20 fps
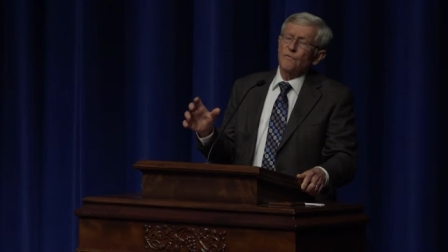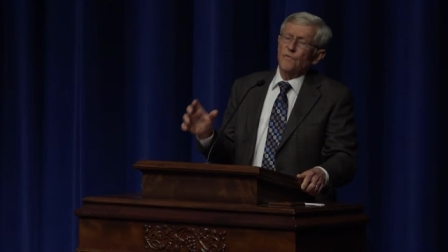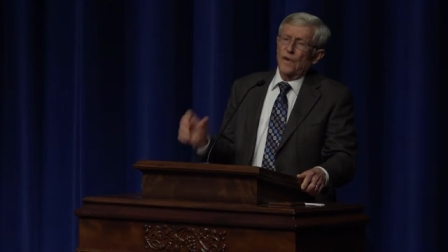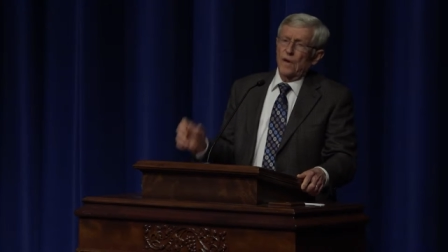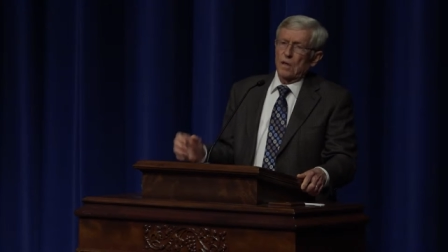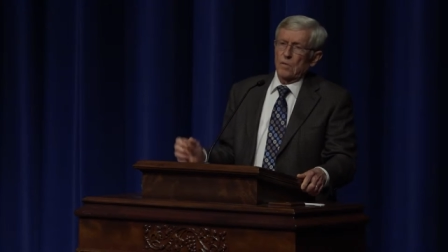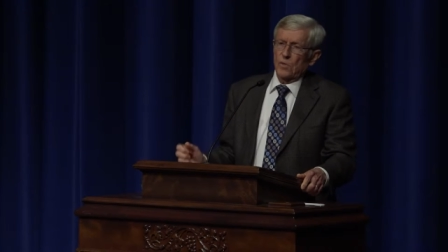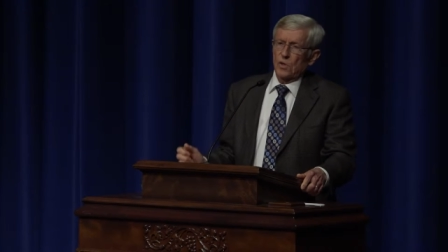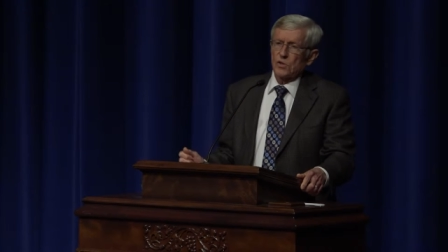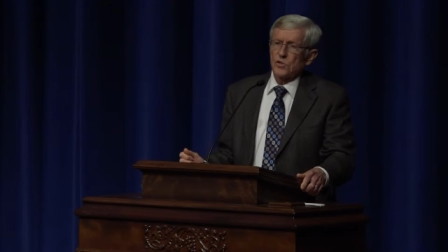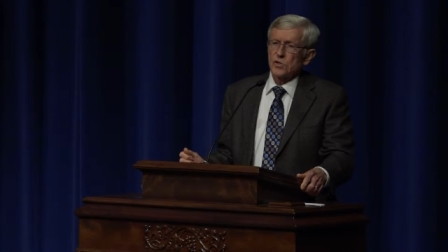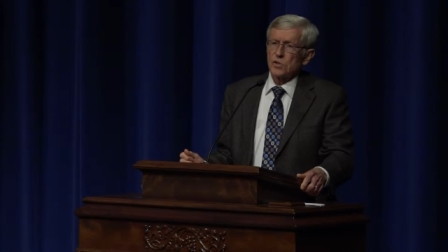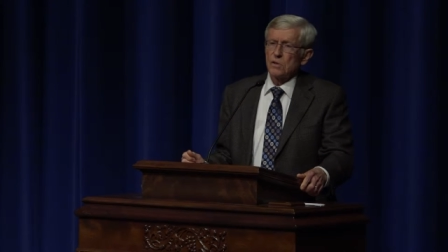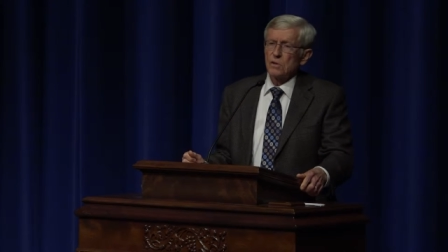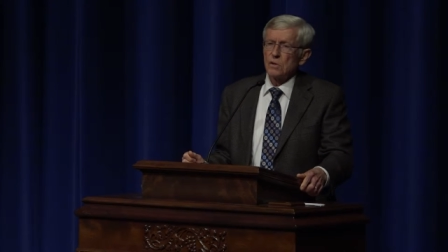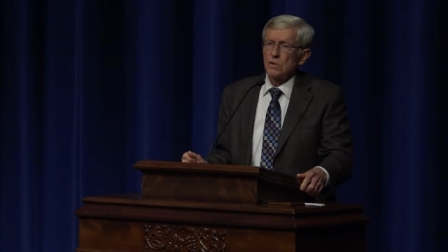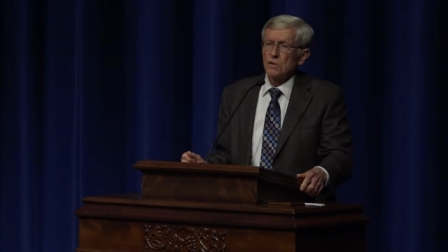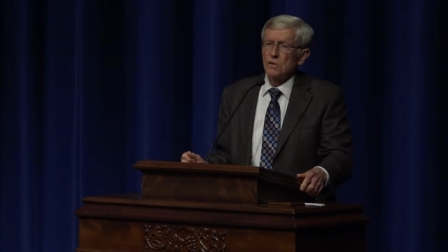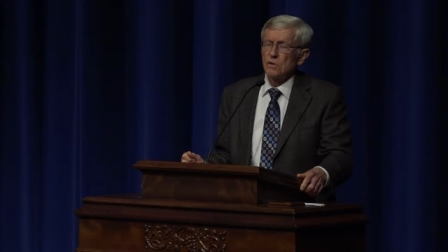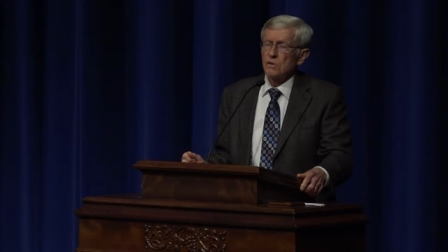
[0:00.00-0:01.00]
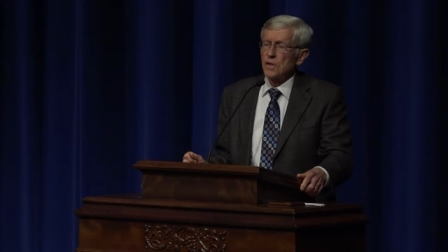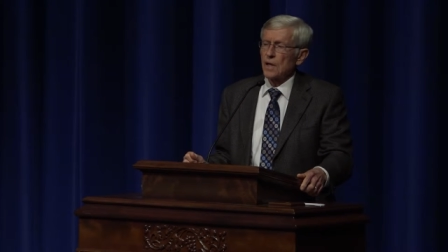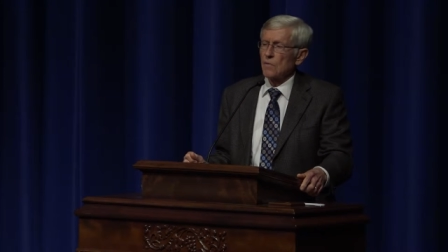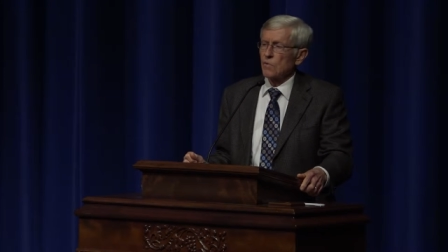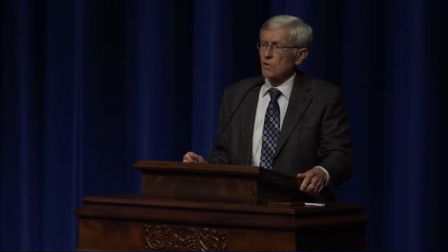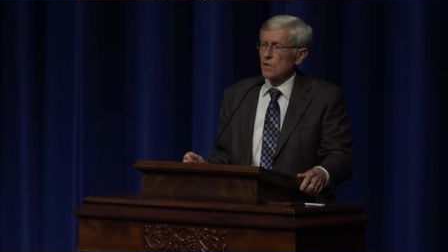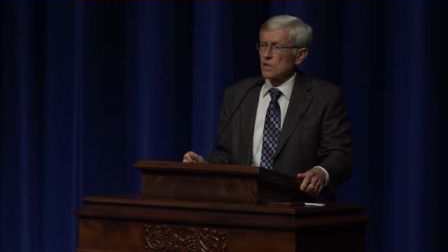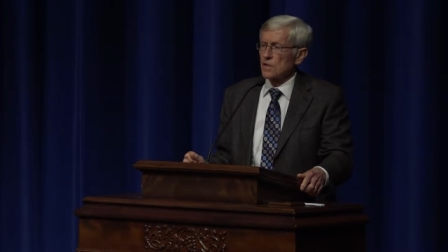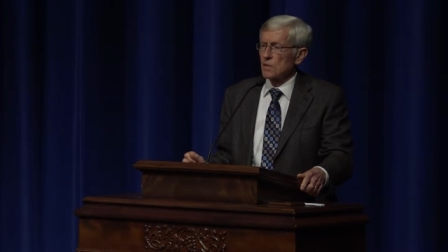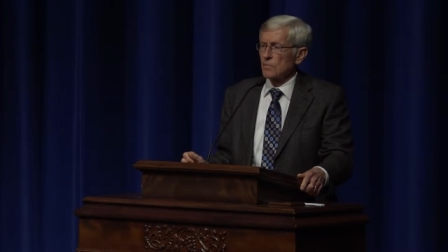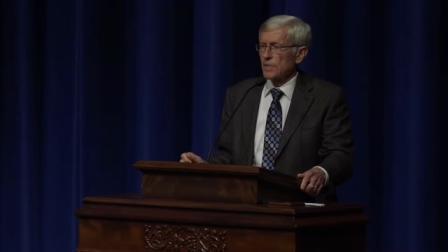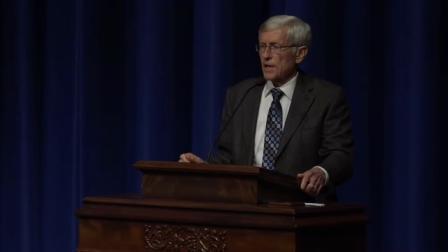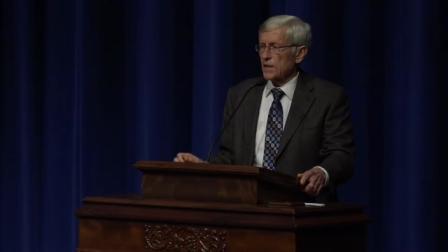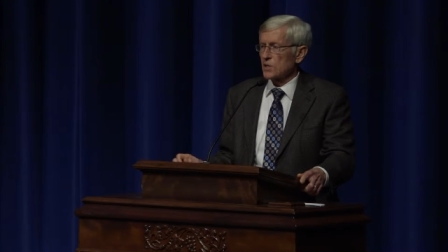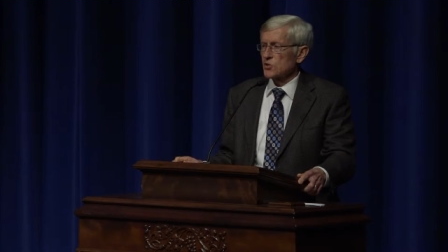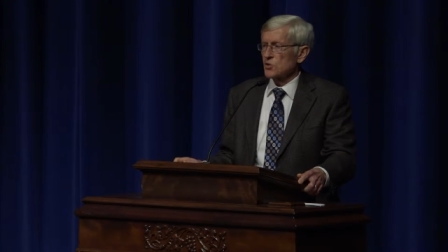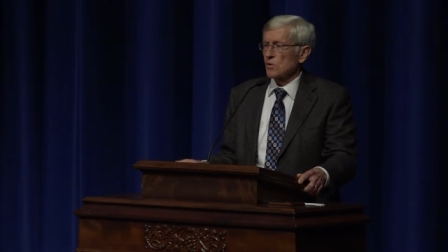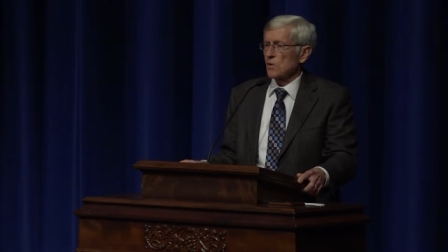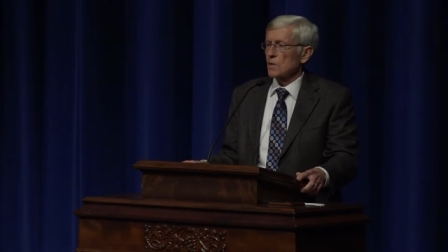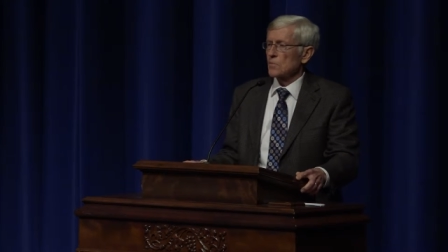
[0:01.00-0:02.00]
farmers that were in the
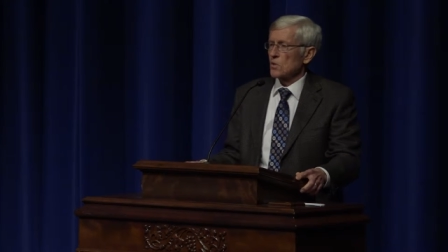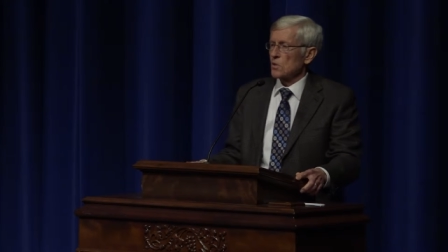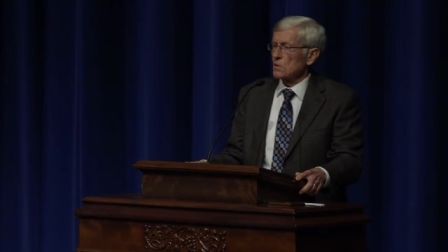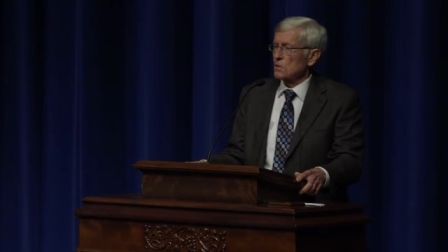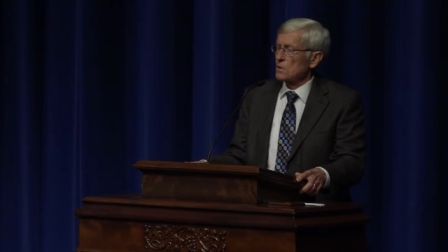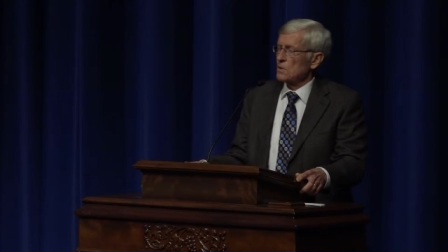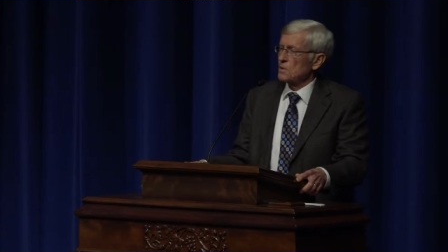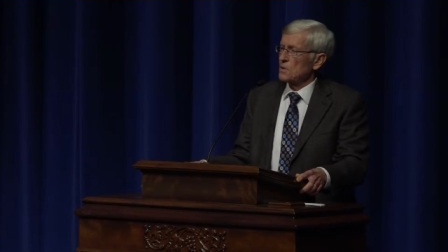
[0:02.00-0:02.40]
biggest trouble.